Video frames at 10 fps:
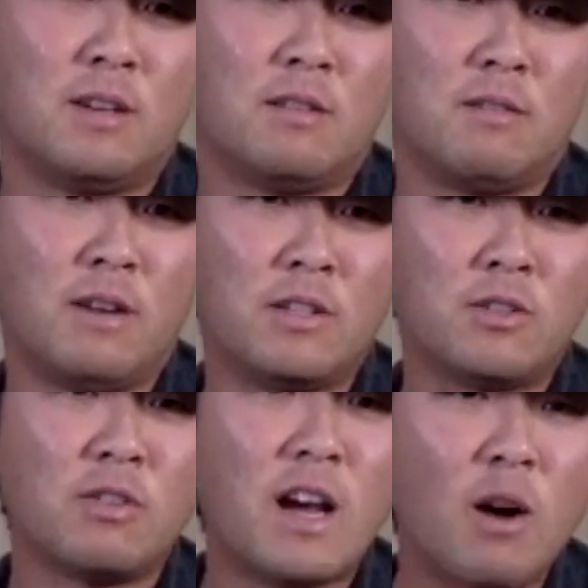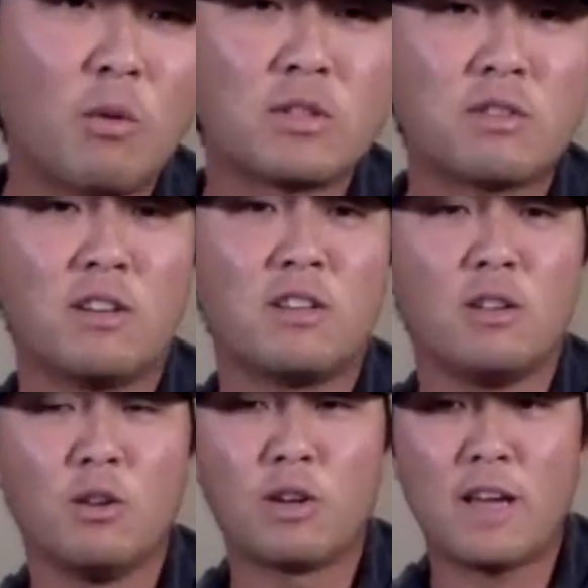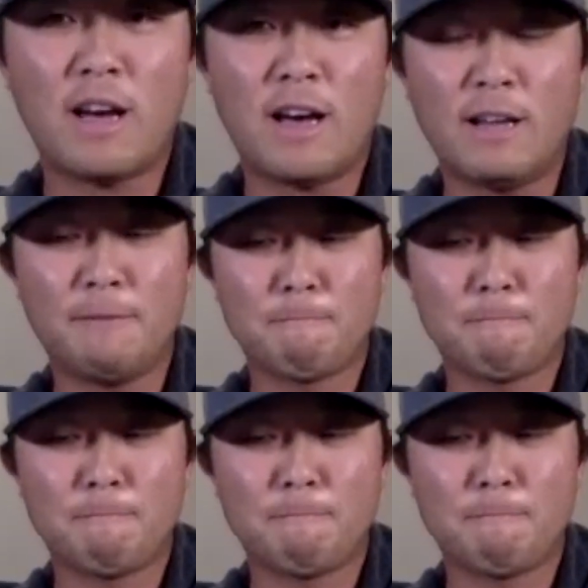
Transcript: right? So now we're starting to look at,